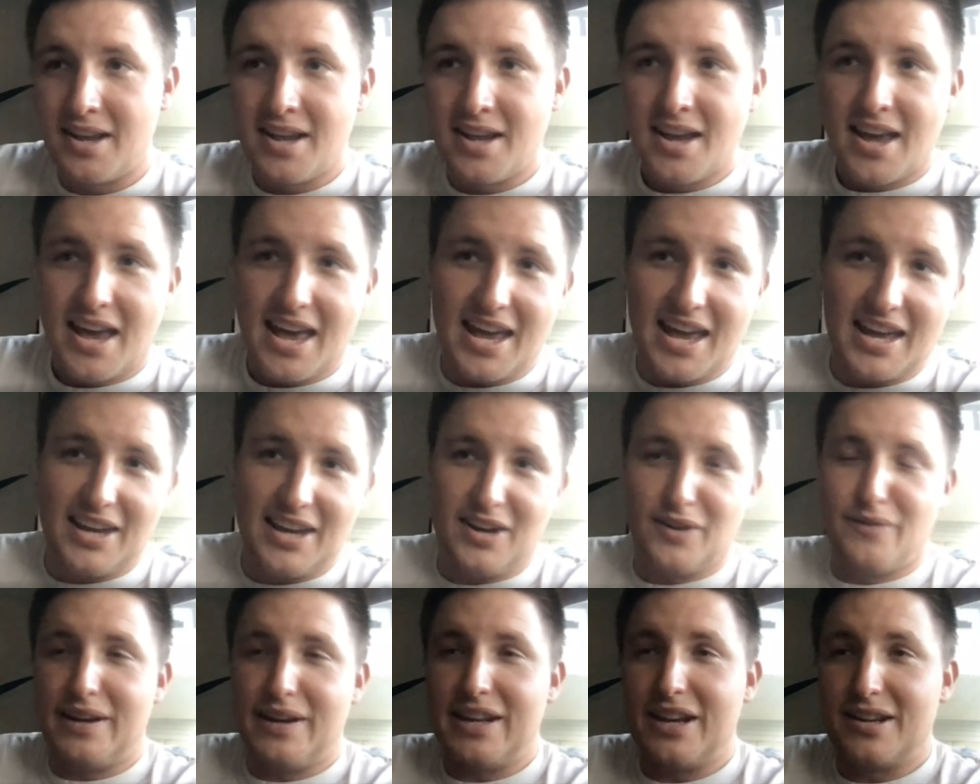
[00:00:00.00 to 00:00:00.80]
hey,
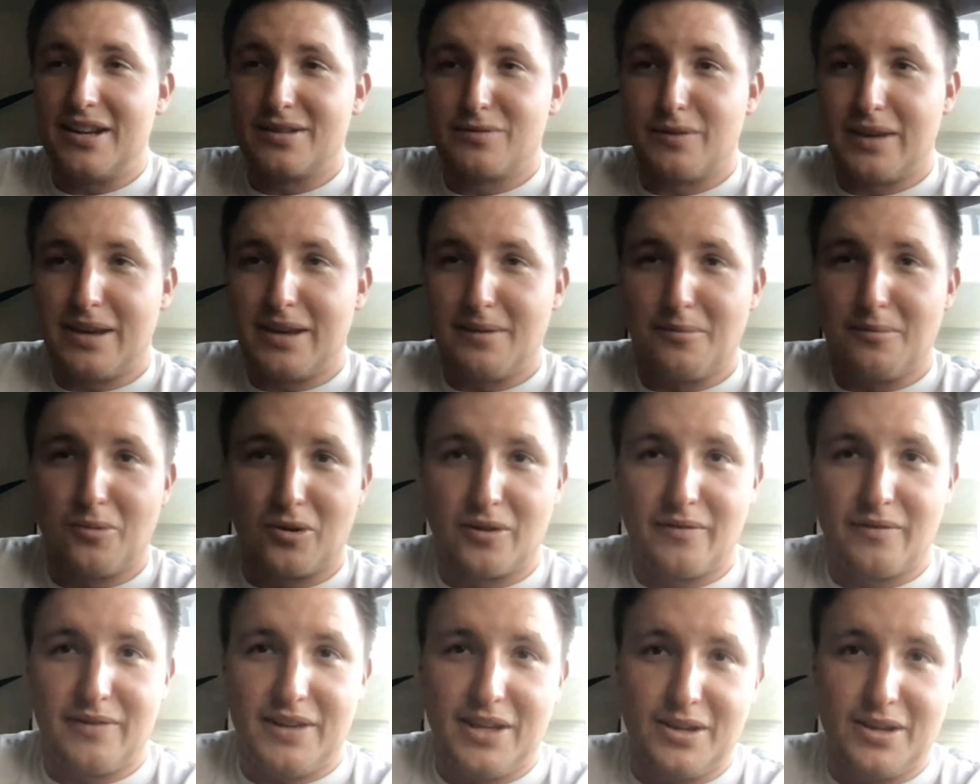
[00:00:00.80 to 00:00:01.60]
your videos would get
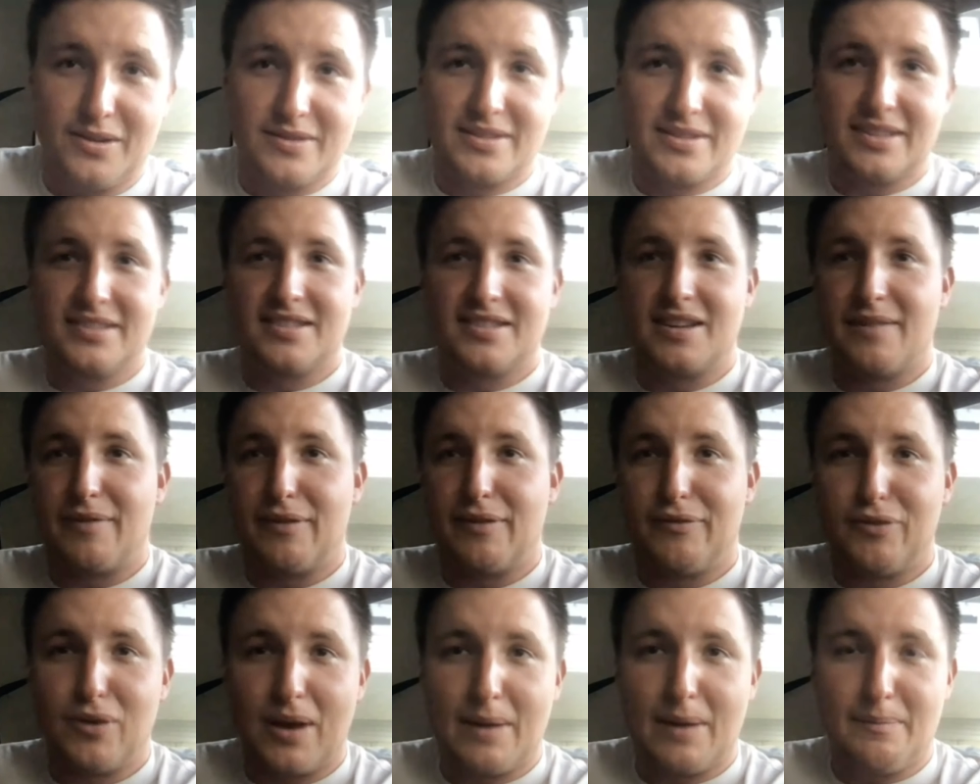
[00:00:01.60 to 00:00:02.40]
more views and stuff
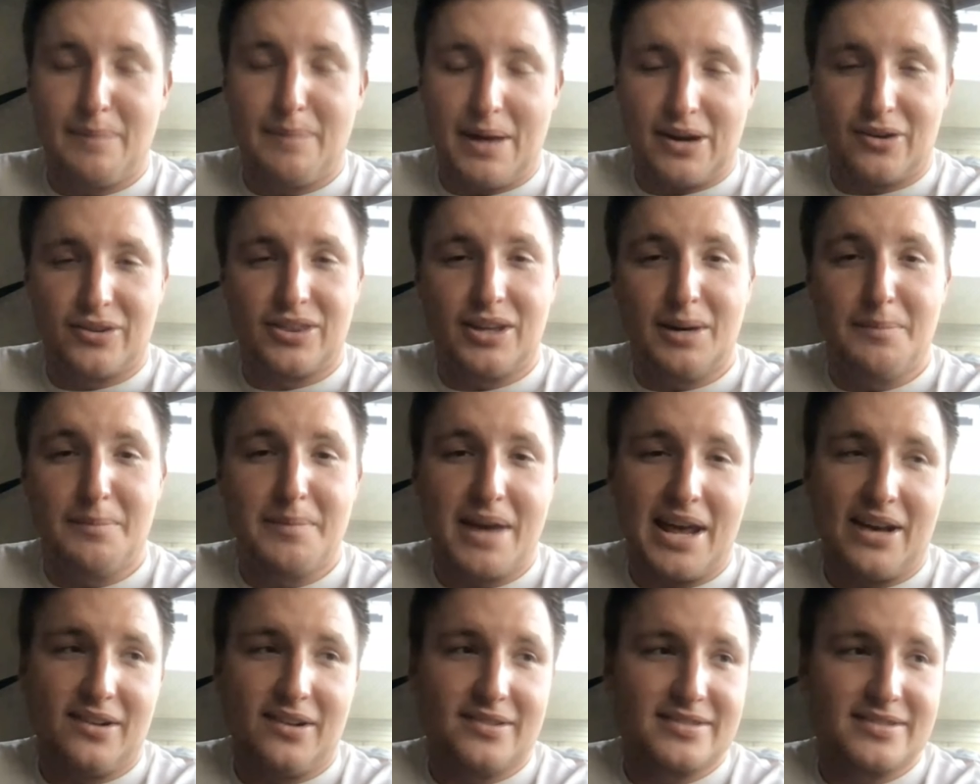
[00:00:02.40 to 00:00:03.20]
if you had better
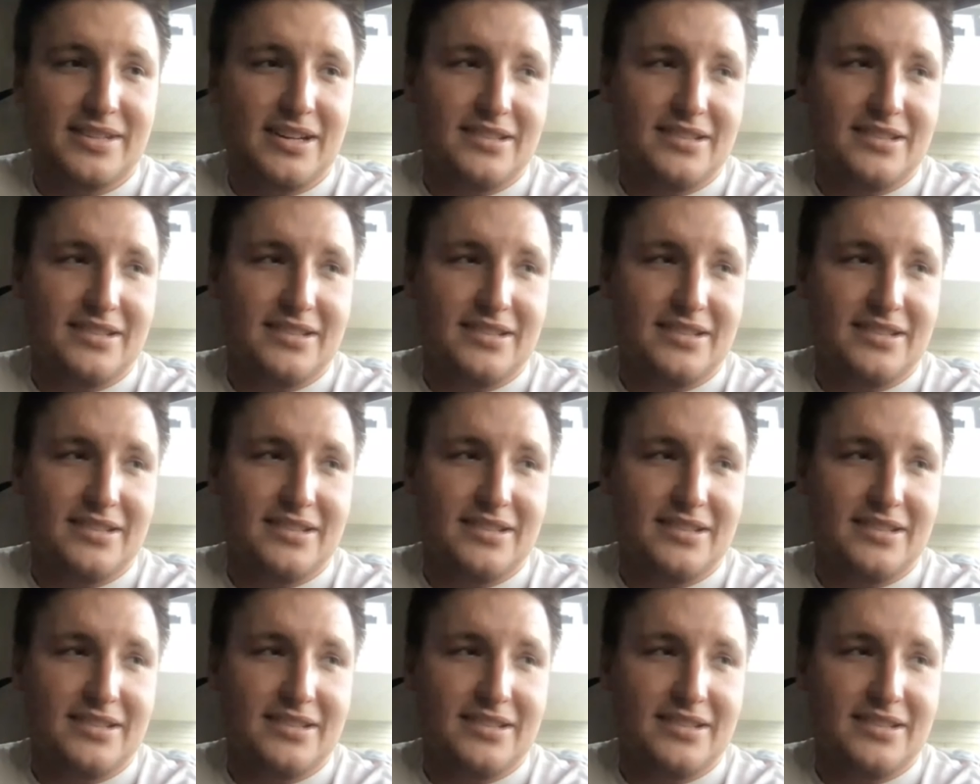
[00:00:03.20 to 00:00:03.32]
thumbnails.